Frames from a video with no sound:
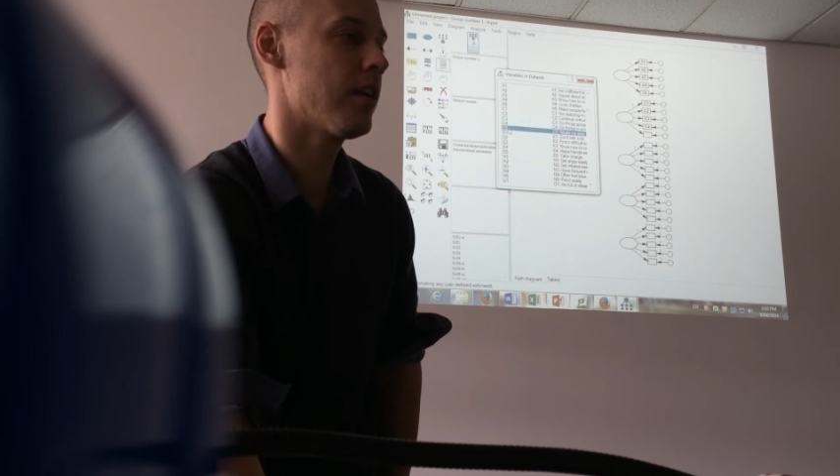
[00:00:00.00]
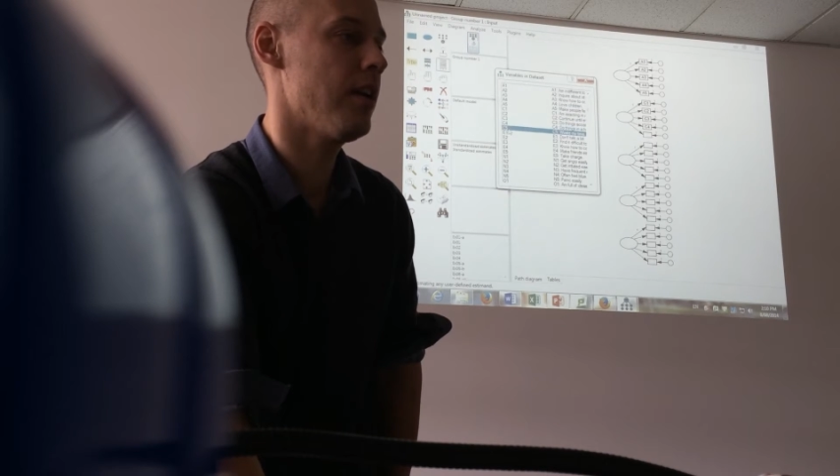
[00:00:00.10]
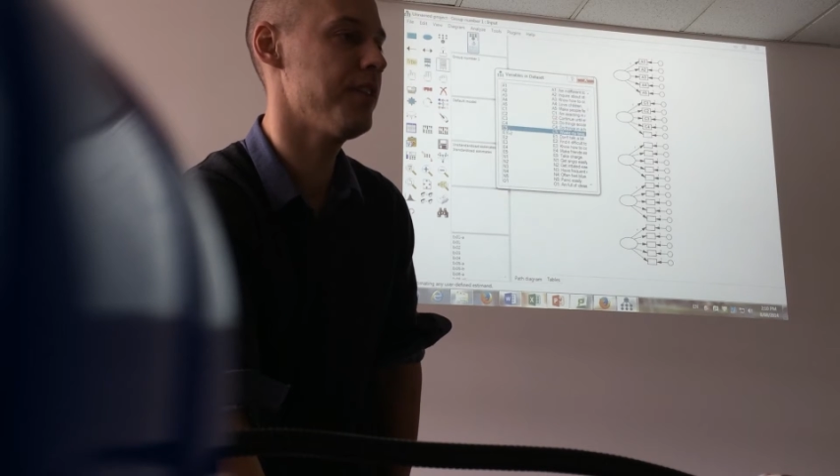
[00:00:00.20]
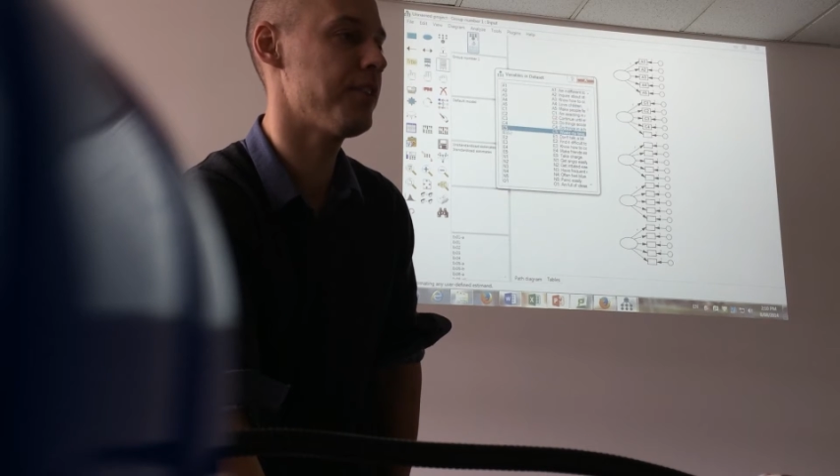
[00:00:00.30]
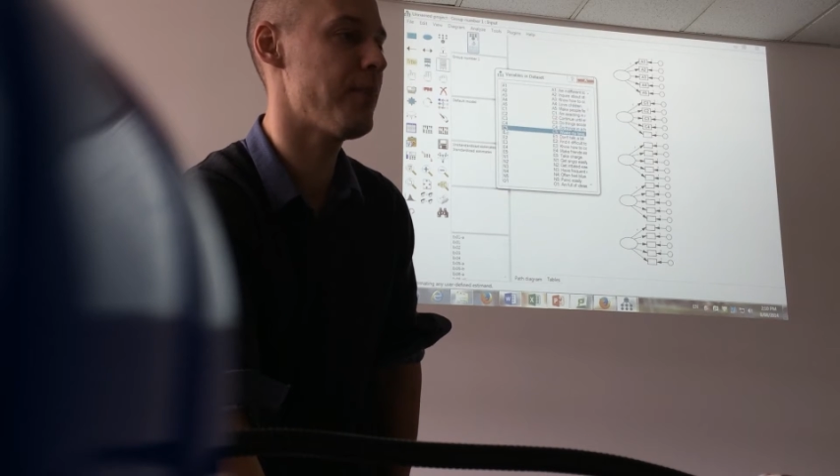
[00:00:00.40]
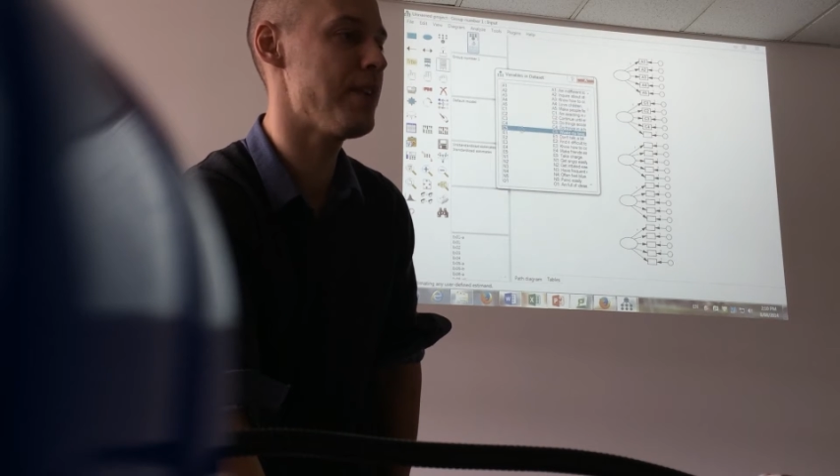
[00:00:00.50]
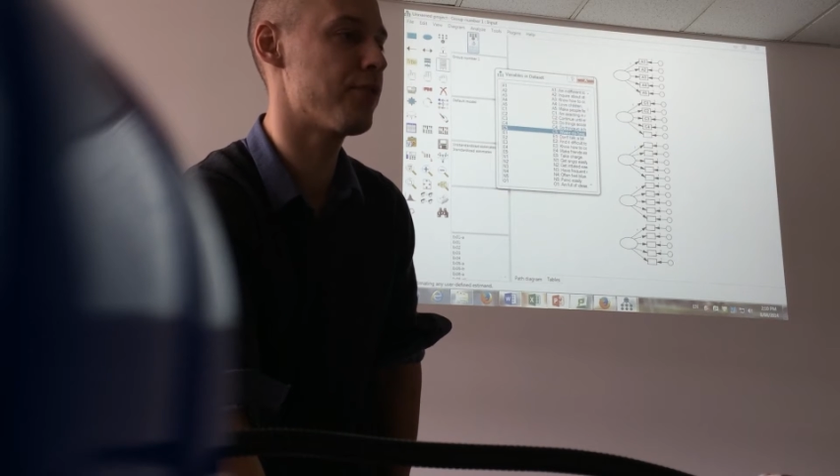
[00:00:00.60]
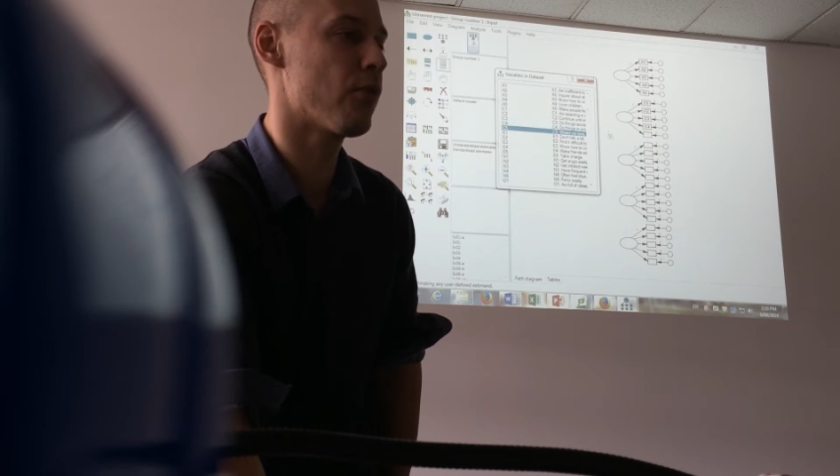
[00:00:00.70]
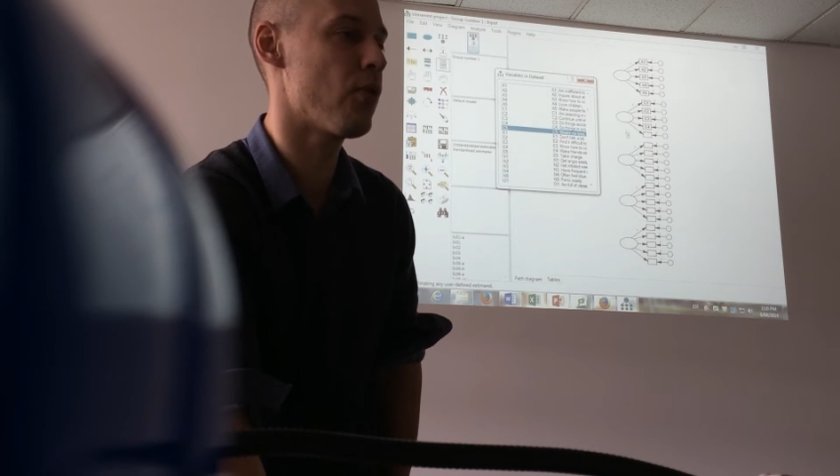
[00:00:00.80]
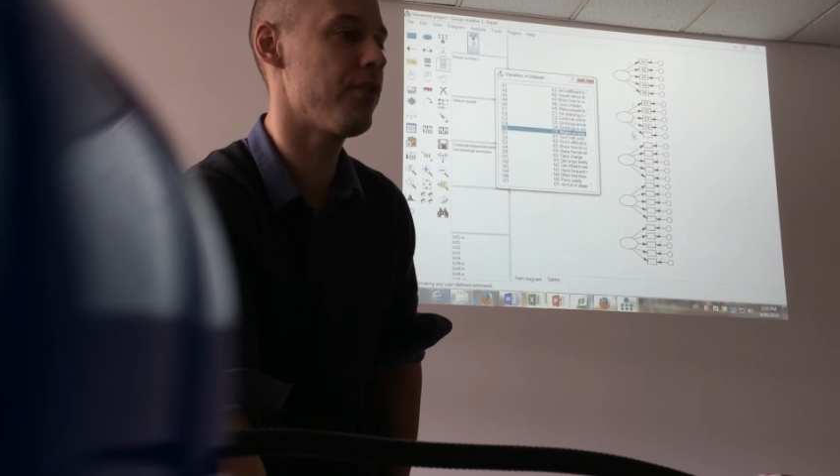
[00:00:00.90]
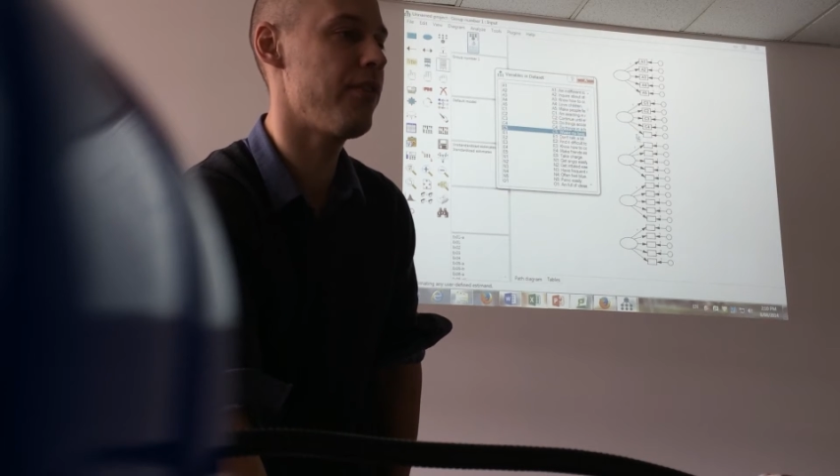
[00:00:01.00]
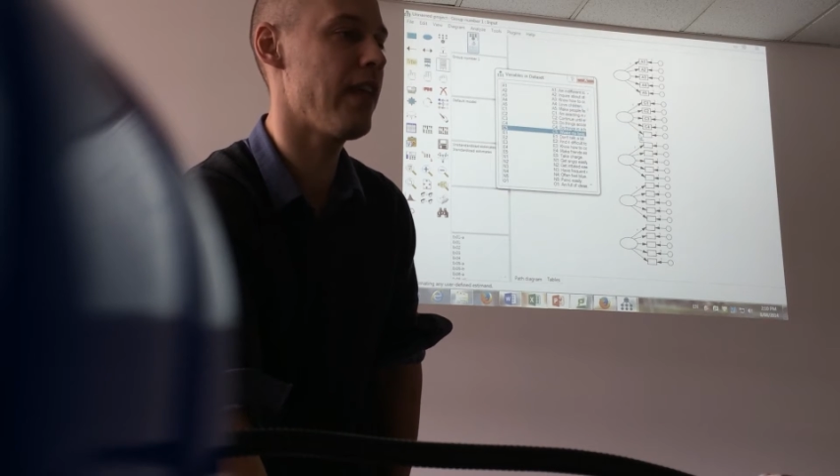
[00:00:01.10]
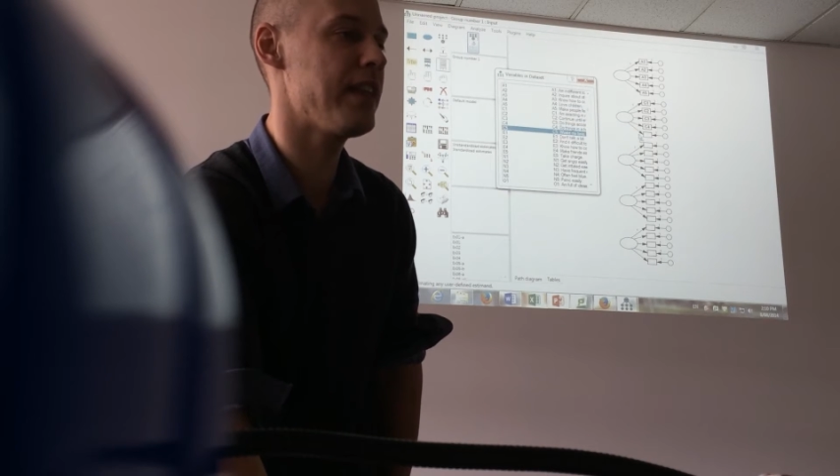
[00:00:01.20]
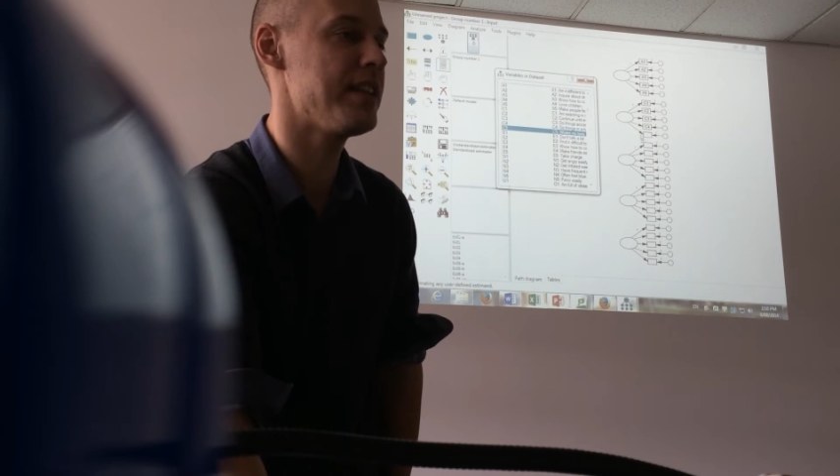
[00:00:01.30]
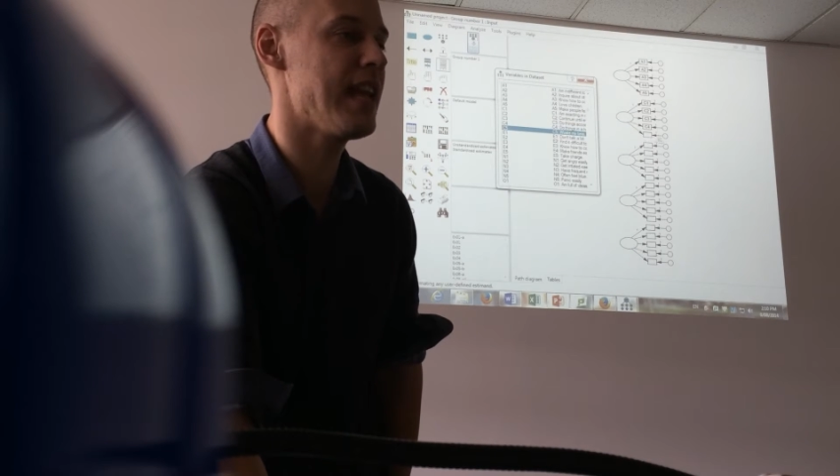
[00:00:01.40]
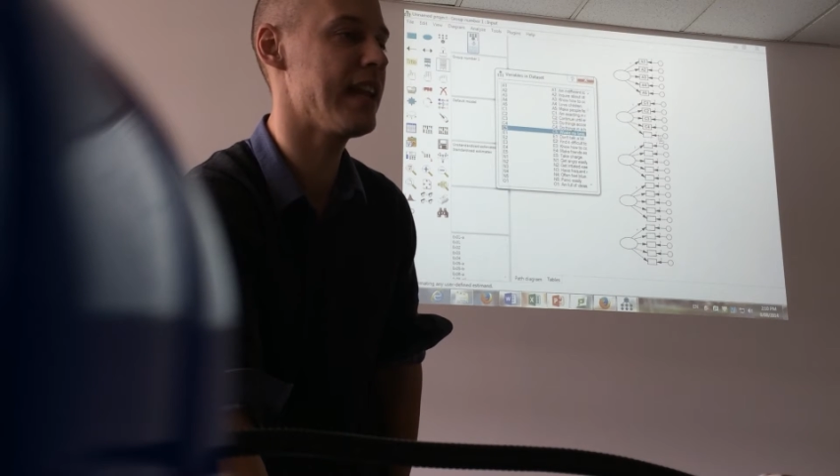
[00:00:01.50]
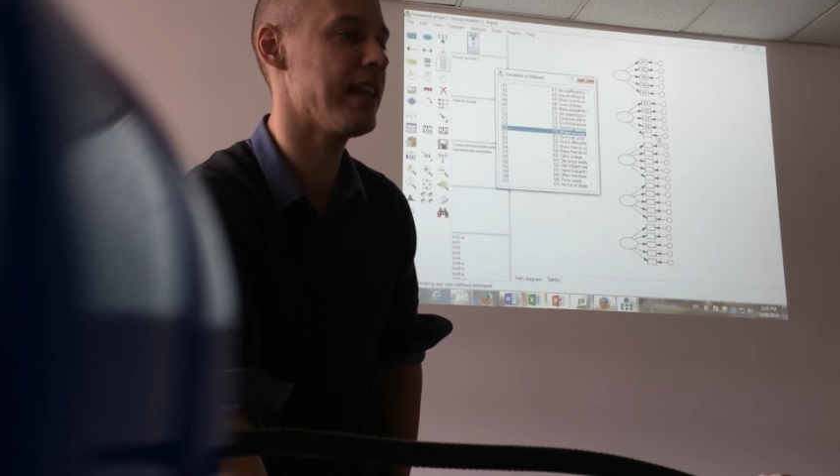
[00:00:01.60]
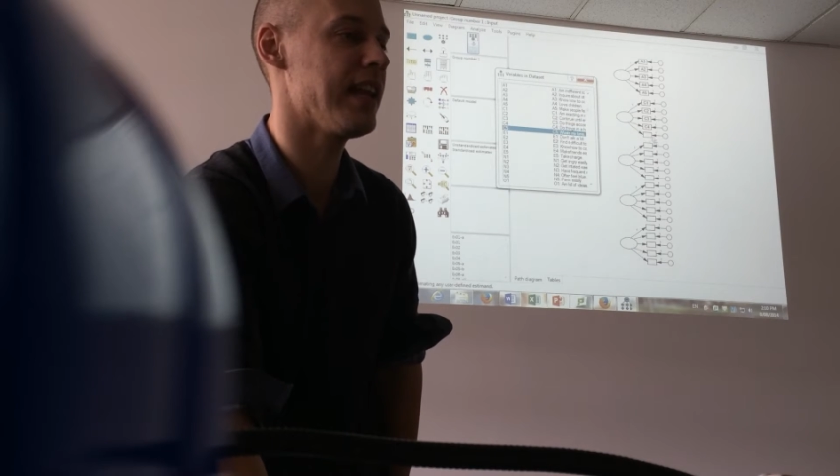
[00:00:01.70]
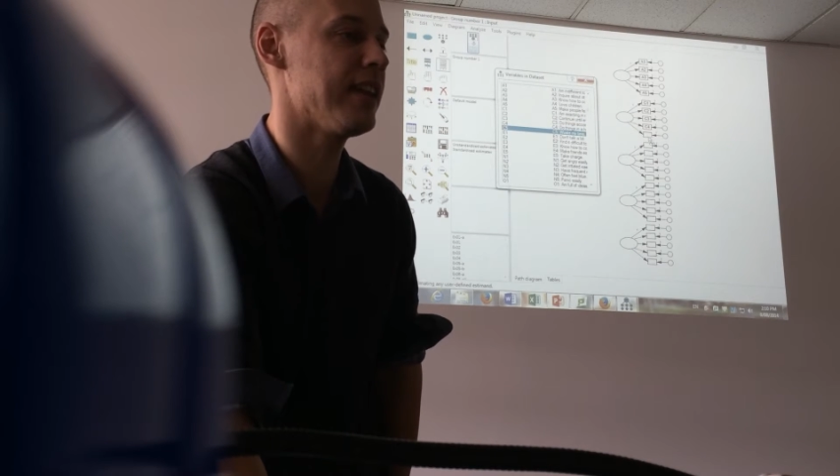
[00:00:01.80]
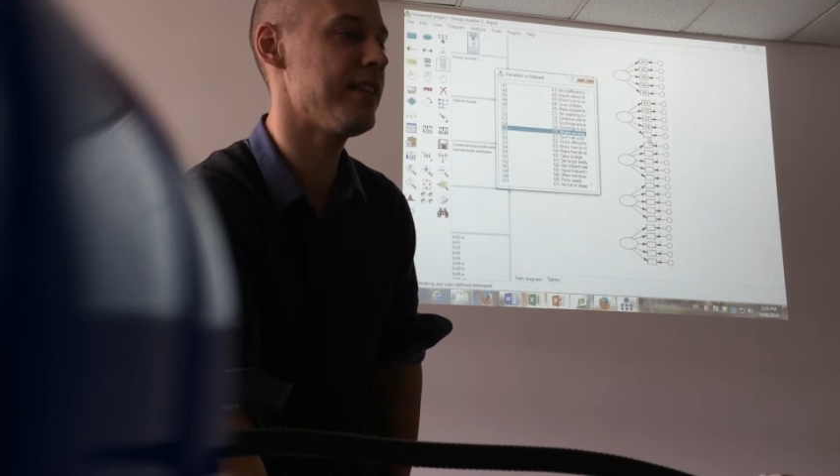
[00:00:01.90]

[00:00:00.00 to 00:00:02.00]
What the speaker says: because it's been drawn fairly neatly,